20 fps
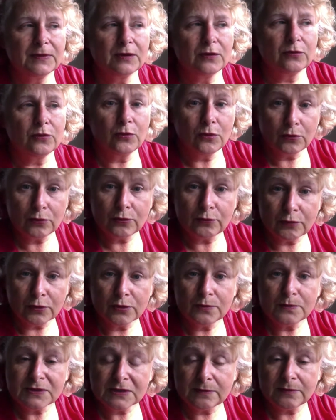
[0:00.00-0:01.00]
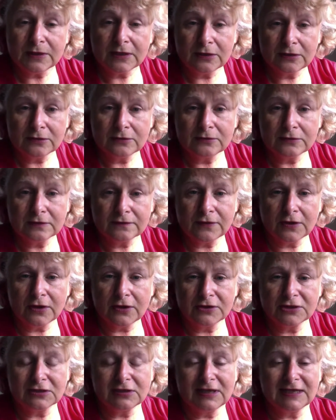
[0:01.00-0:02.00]
All the rooms are being used for
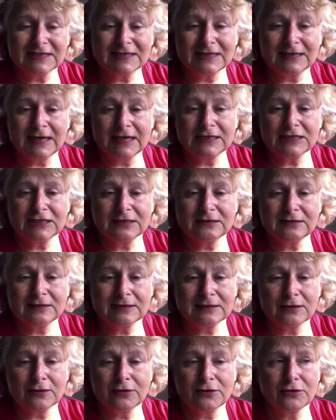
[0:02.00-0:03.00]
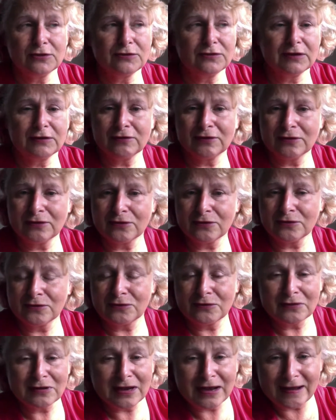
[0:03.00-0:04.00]
hotel isolation, so there are no
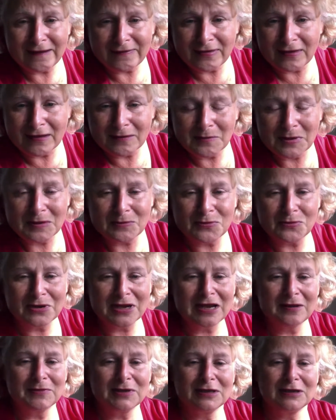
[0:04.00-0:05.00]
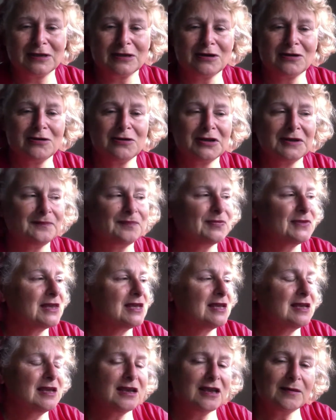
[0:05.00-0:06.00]
other people coming and going.
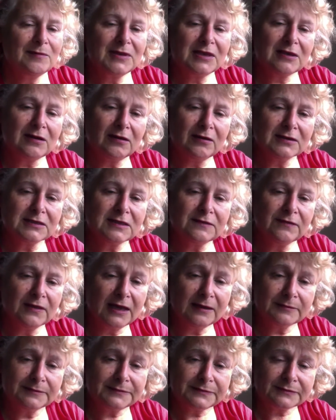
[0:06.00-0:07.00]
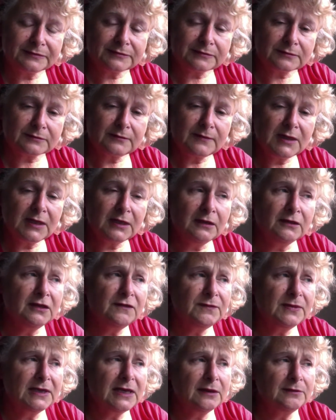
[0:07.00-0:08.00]
And because of that, they've
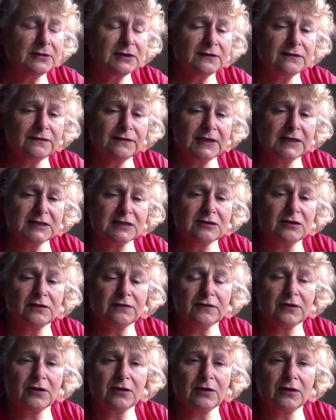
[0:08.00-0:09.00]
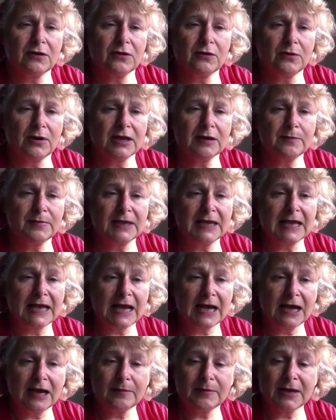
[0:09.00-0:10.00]
been able to fence off quite a big
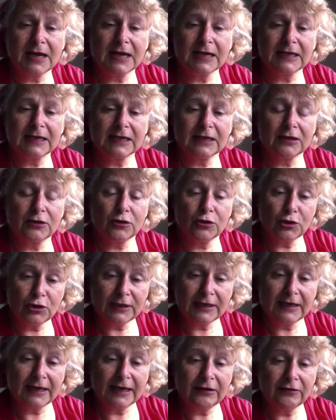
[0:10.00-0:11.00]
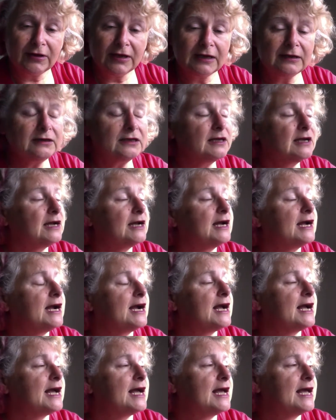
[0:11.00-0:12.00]
car park area,
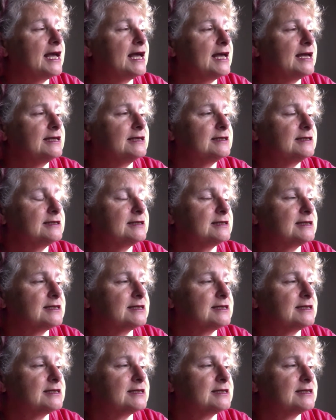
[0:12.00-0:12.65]
and